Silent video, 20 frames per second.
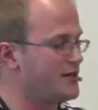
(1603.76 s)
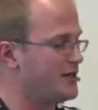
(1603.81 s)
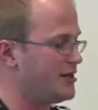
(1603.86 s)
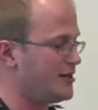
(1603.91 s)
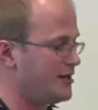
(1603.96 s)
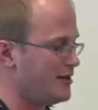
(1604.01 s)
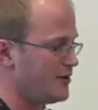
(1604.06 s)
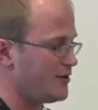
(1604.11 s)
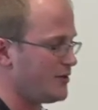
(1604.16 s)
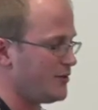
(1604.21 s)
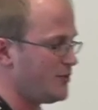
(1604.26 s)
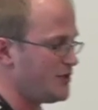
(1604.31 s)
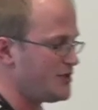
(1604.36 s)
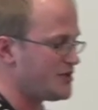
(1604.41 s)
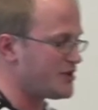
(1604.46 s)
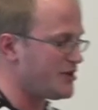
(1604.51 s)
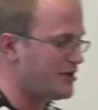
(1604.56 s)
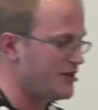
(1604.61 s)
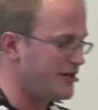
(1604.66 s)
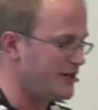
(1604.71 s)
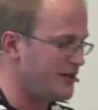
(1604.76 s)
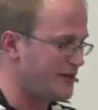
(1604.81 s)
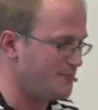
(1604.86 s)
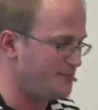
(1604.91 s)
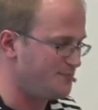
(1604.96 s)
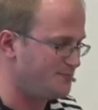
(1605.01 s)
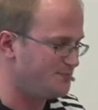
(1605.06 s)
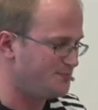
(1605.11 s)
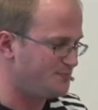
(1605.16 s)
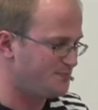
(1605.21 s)
uh, which is kind of neat.
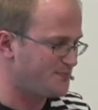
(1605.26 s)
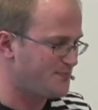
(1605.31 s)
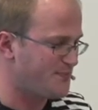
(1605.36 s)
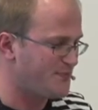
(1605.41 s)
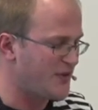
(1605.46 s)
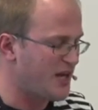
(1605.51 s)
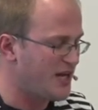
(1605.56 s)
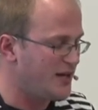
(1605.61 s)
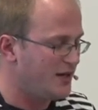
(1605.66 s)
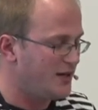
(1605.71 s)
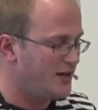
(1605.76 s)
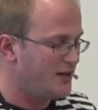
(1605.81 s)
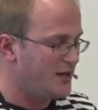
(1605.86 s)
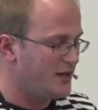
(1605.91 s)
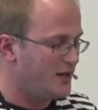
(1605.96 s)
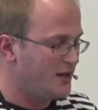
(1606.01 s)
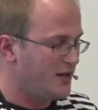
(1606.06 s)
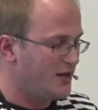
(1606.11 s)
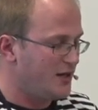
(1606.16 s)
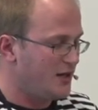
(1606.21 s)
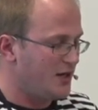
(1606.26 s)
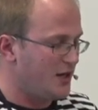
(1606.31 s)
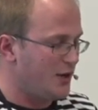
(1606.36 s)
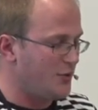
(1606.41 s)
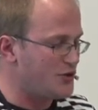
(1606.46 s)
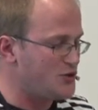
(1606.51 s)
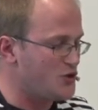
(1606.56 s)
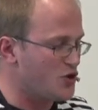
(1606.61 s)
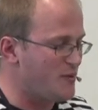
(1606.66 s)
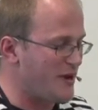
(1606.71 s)
I
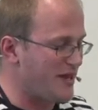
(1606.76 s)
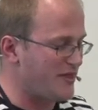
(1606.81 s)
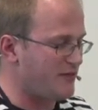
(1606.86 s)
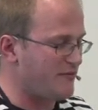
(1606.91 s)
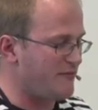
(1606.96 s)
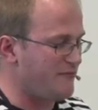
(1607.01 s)
want to talk about the